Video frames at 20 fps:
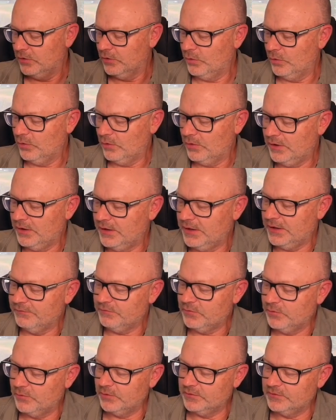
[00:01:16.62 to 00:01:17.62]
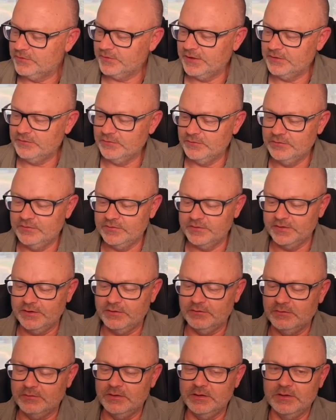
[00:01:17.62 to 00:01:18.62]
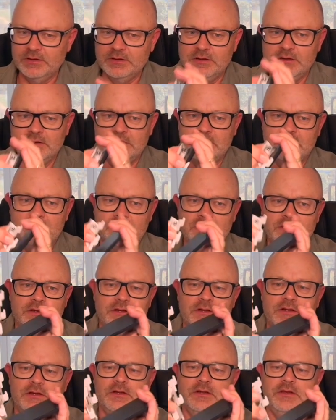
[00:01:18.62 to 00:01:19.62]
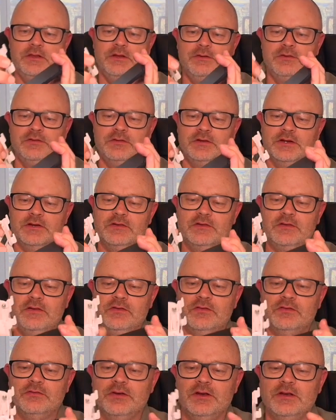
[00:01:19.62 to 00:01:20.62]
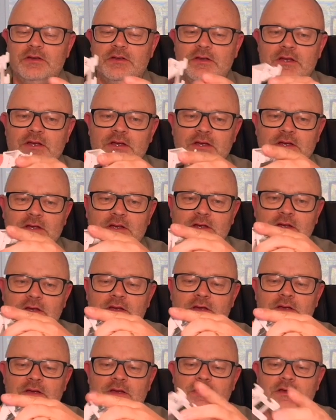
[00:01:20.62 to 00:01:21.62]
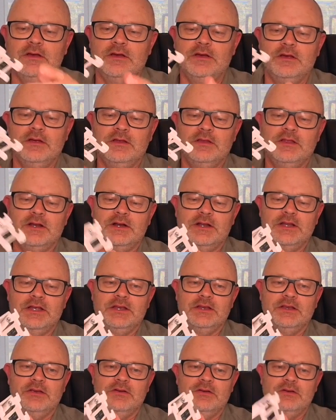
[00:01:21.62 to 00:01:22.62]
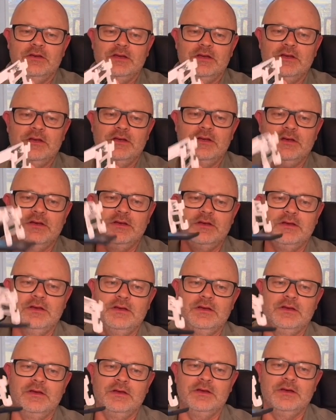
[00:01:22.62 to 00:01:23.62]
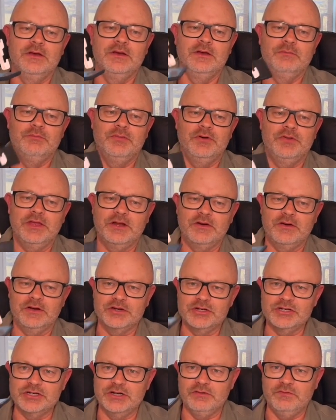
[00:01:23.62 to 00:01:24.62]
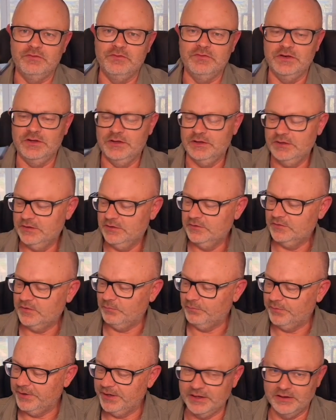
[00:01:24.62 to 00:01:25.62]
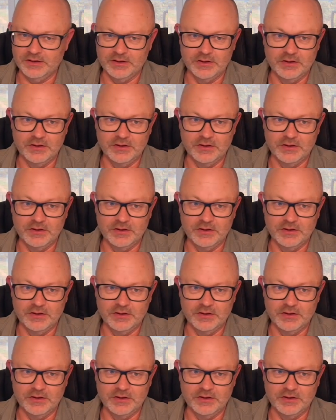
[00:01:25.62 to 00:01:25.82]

or of course they do sell there is an accessory that'll let you put that on a shelf somewhere